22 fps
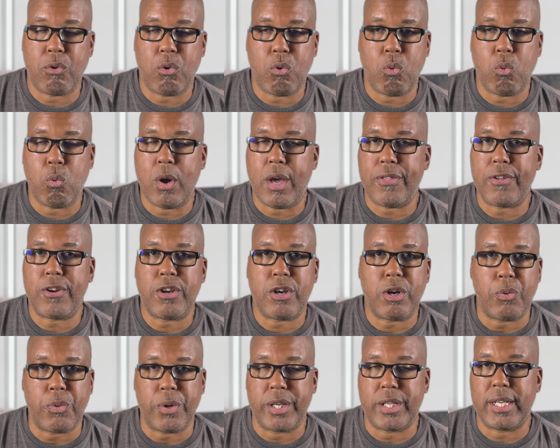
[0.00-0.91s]
Whether
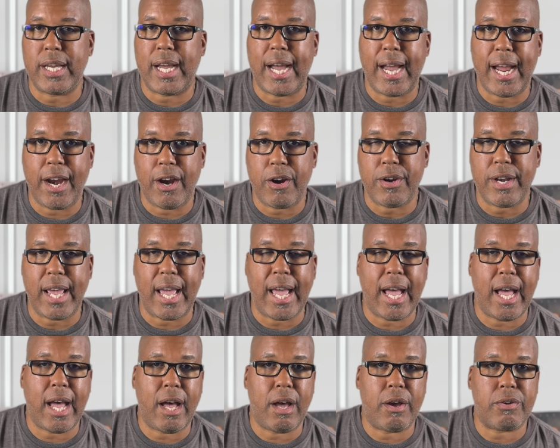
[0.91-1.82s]
you retire
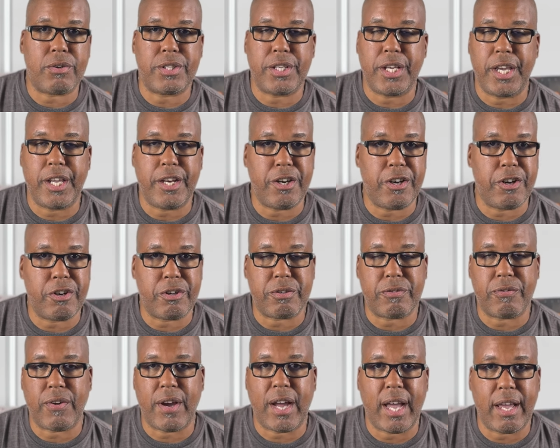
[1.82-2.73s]
now, 10 years,
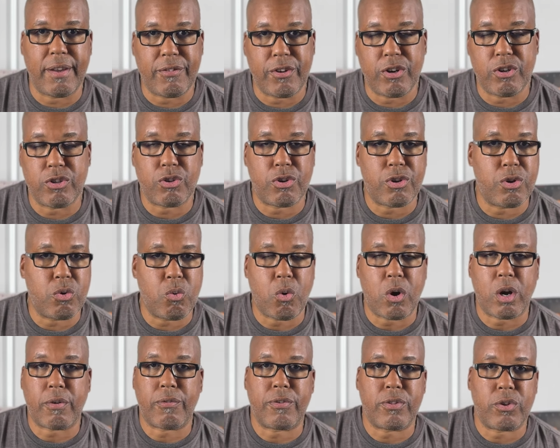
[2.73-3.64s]
5 years, or you
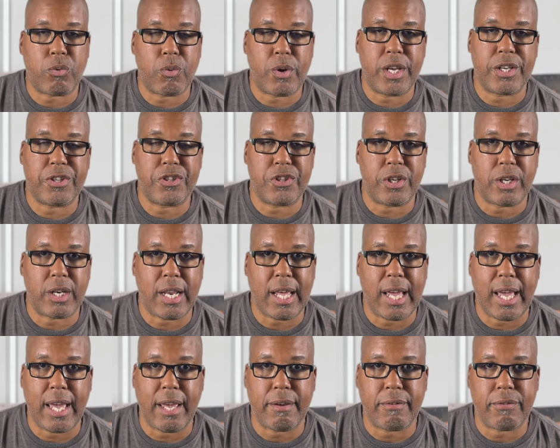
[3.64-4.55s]
work for the rest of your
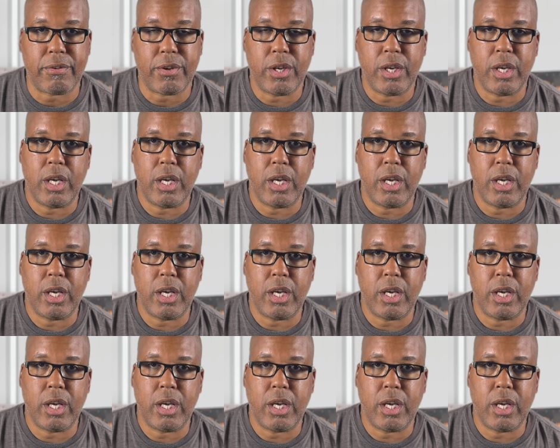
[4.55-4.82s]
life,